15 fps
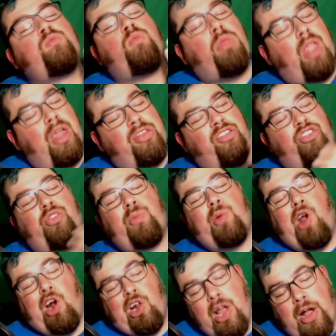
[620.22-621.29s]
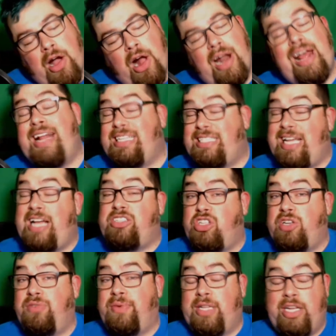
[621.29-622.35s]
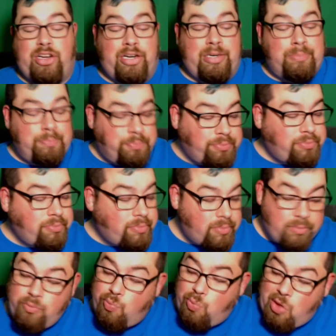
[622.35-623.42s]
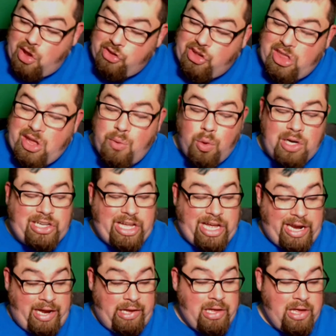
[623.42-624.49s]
and there's some garlic on it, and it's actually really good. So they weren't kidding.